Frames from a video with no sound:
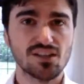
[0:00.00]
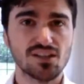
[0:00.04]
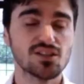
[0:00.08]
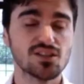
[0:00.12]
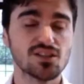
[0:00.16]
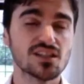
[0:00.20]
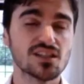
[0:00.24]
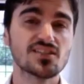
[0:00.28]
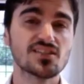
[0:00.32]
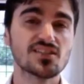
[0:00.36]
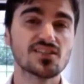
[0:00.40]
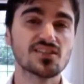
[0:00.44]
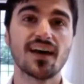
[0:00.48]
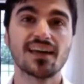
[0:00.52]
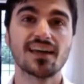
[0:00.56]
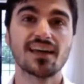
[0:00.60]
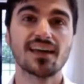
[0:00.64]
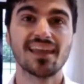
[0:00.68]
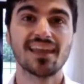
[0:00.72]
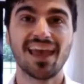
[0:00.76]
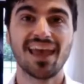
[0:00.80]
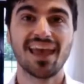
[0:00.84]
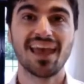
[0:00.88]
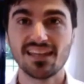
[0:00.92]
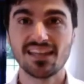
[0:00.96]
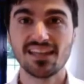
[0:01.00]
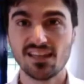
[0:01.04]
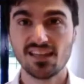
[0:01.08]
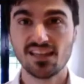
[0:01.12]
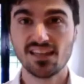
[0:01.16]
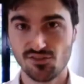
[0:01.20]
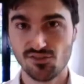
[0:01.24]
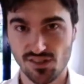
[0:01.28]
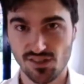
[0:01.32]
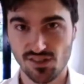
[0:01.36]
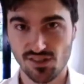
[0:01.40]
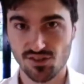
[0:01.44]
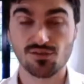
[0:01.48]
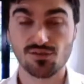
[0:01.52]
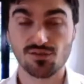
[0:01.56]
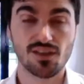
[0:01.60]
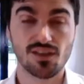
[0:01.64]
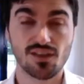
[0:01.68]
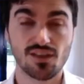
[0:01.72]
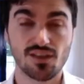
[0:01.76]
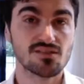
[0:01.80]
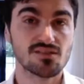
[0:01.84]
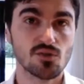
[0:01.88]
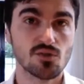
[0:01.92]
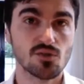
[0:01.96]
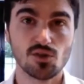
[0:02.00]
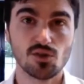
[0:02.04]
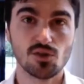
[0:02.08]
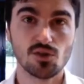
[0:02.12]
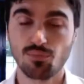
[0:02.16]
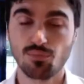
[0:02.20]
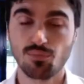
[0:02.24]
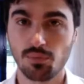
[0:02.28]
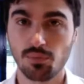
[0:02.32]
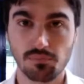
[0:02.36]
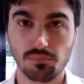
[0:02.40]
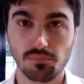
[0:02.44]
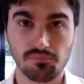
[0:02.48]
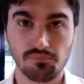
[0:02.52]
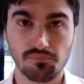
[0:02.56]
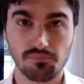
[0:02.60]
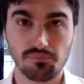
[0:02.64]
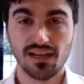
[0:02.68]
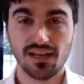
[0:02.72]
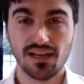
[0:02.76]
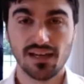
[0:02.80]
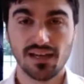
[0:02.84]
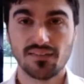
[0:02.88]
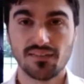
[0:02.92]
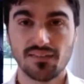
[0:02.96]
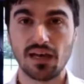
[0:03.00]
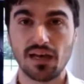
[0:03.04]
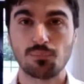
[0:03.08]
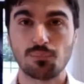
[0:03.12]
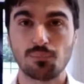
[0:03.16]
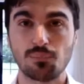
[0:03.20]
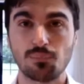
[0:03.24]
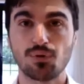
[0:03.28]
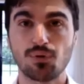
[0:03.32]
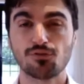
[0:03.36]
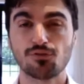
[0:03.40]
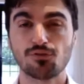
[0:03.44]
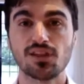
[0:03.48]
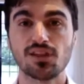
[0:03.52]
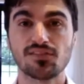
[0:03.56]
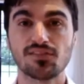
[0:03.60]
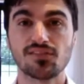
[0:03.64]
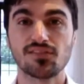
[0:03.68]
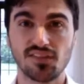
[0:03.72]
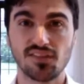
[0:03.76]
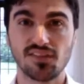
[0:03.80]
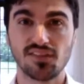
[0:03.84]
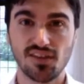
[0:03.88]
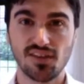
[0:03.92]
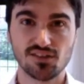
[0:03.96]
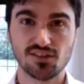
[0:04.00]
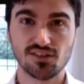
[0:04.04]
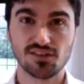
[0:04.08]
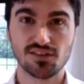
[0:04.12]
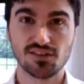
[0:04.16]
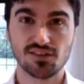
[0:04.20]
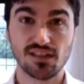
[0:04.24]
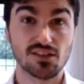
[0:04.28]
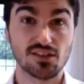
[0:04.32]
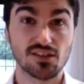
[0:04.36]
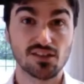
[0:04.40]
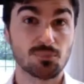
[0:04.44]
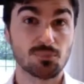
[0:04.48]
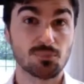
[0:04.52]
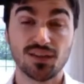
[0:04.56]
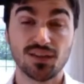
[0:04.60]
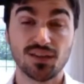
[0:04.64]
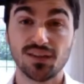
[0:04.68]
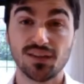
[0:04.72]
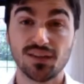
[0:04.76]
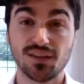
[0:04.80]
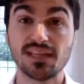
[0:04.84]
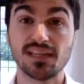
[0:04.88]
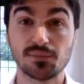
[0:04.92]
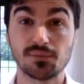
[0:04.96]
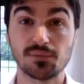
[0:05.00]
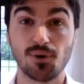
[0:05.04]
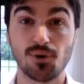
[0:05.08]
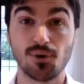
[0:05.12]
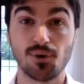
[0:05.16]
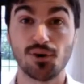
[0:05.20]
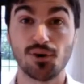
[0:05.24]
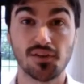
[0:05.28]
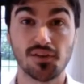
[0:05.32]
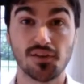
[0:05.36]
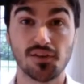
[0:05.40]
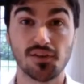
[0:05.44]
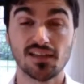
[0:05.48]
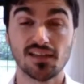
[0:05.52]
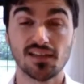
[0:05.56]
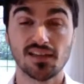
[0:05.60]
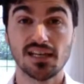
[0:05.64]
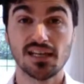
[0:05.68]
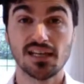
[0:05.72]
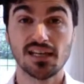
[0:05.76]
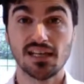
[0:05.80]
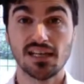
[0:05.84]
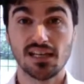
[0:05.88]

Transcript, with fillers: And you're going to see that in any injured tissue. That's not a problem. That peripheral sensitization is part of the healing process.